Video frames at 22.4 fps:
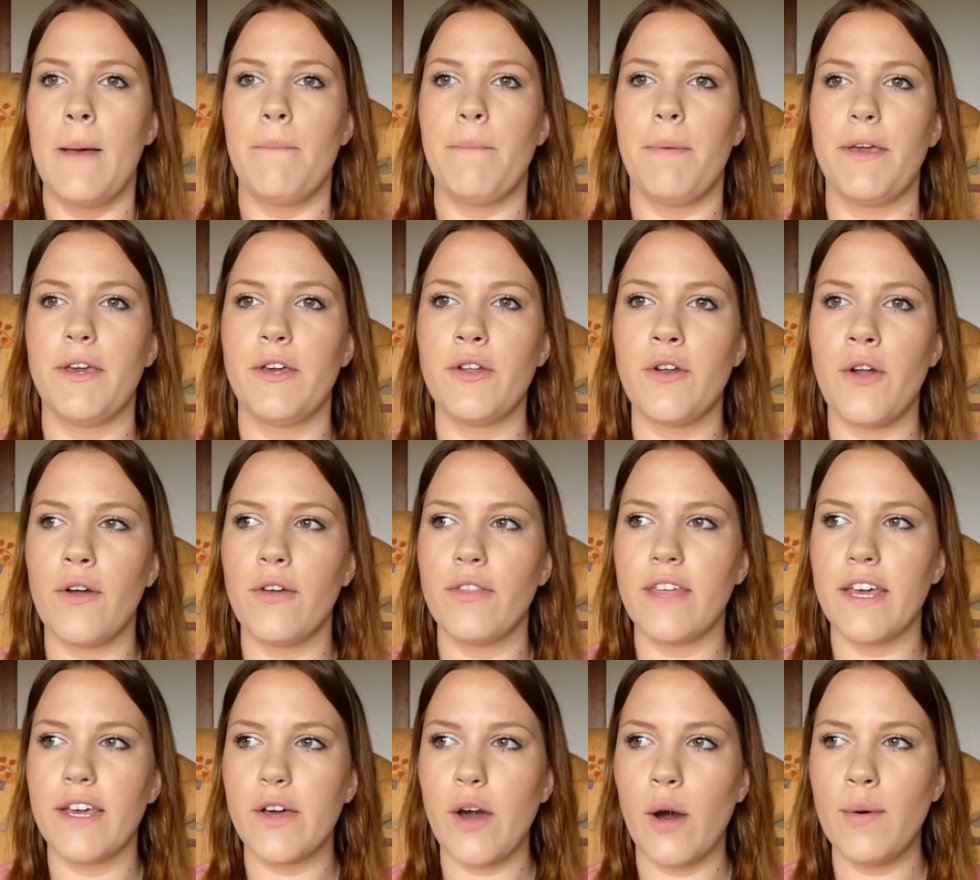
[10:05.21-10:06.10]
But you know,
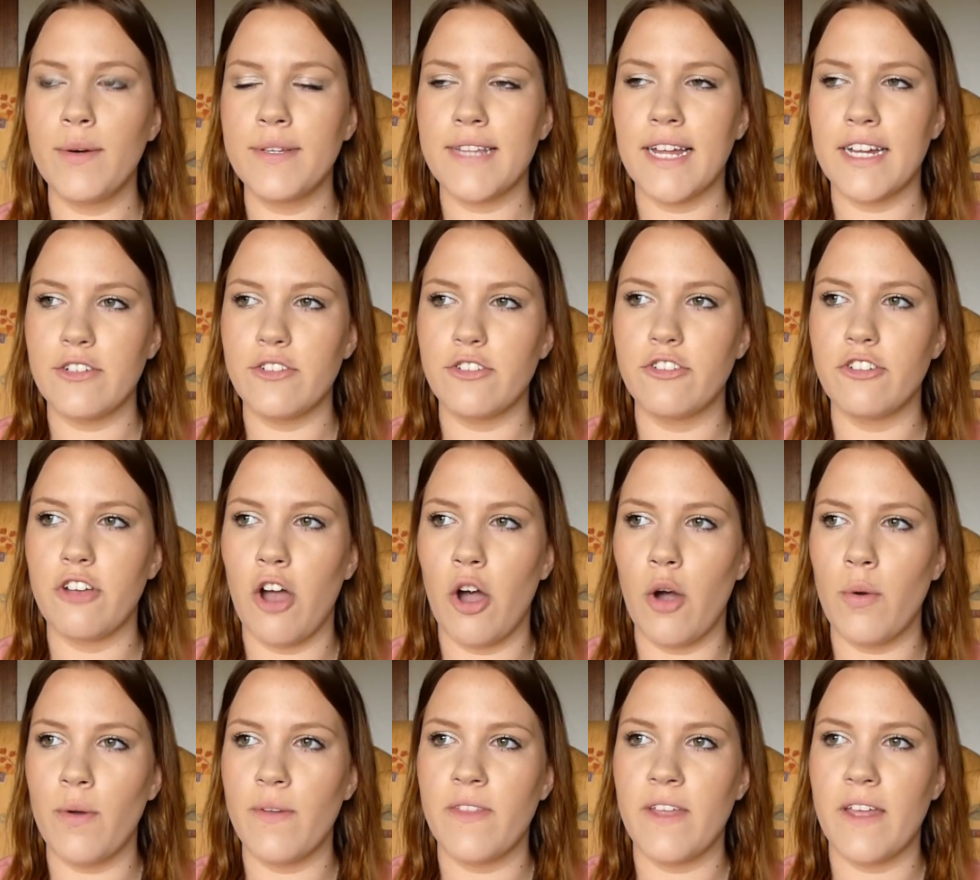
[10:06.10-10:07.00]
they go on that
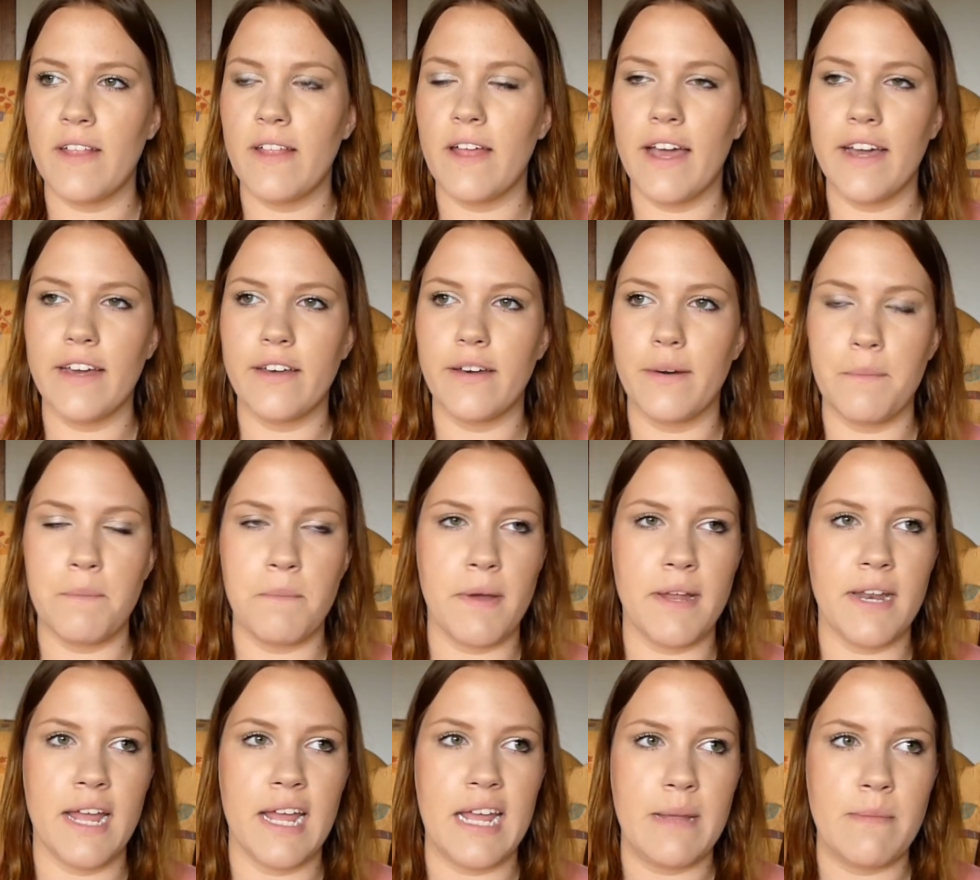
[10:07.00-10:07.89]
show and they're like,
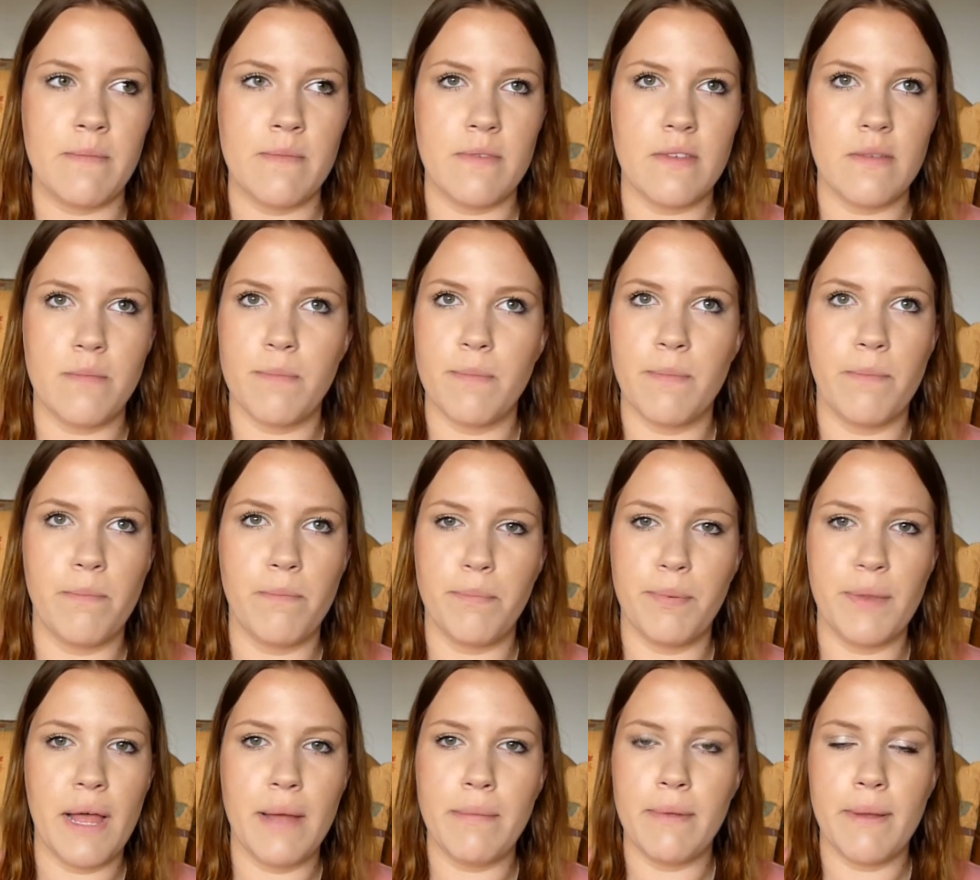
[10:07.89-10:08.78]
my name's
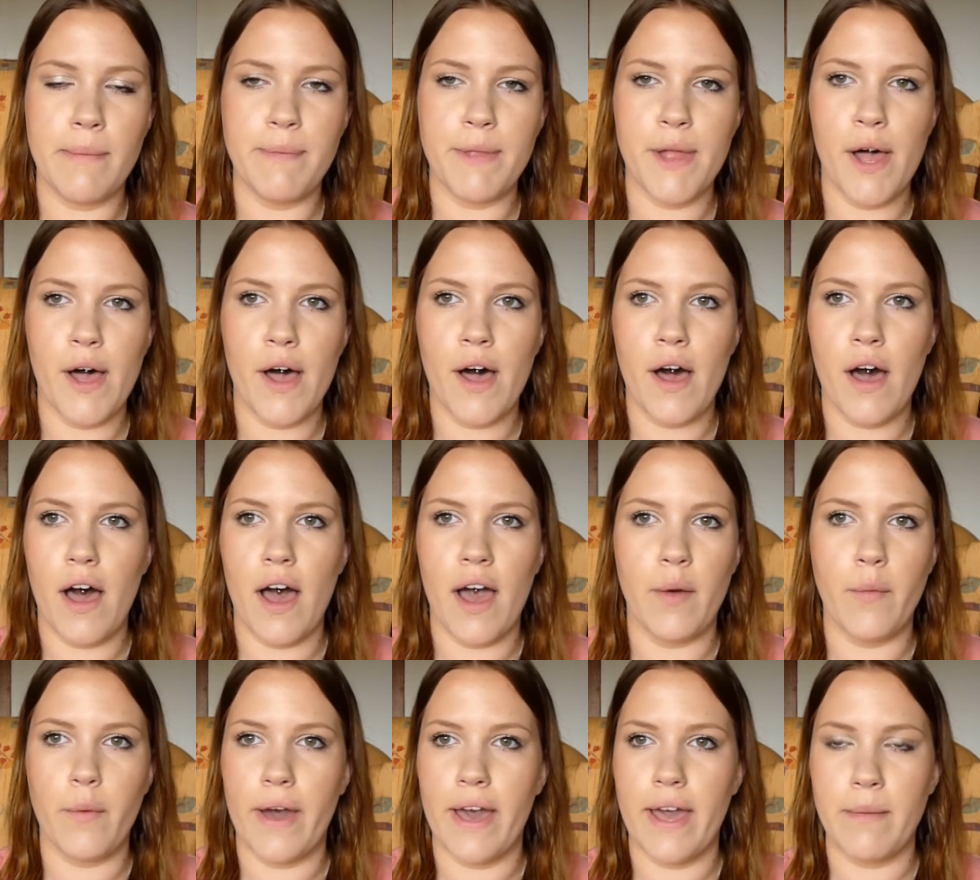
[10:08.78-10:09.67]
blah blah blah,
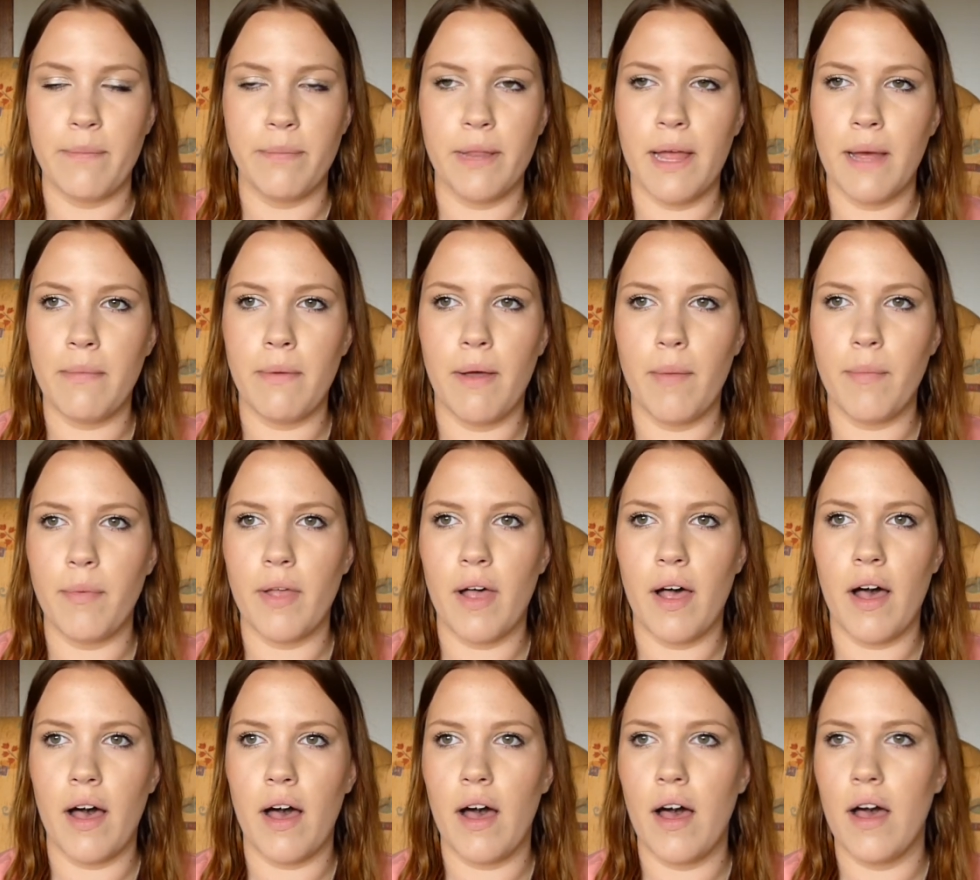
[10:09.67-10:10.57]
I weigh blah blah
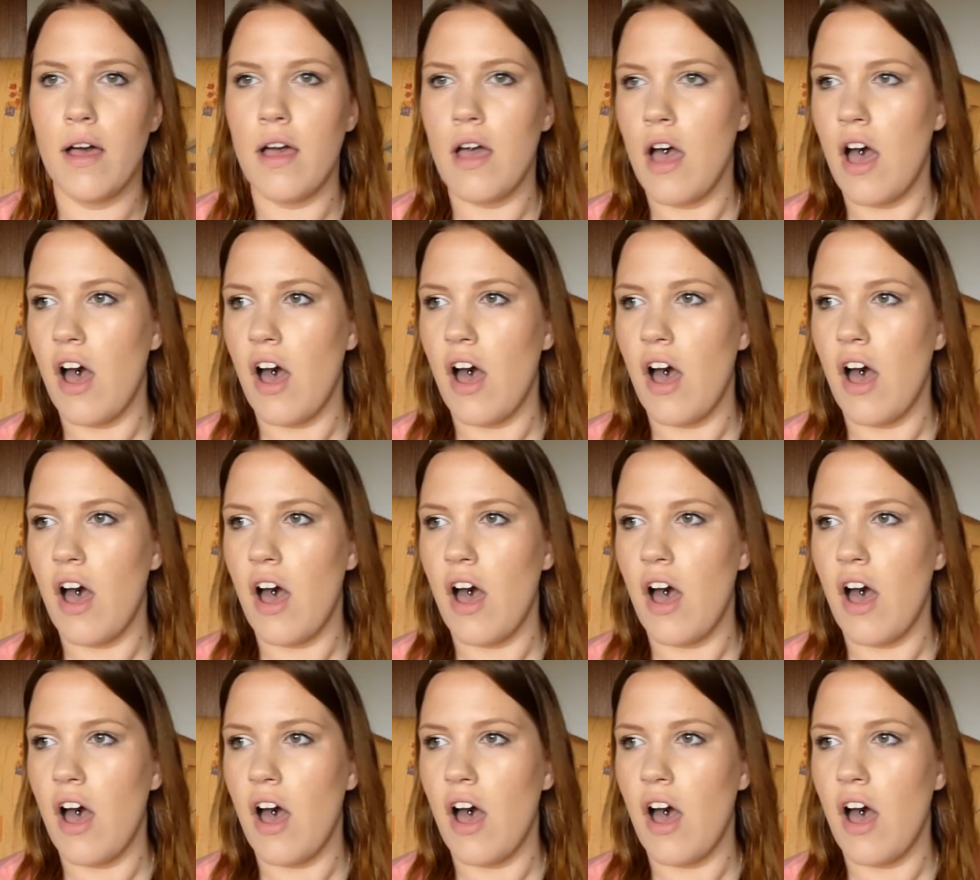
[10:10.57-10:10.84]
blah,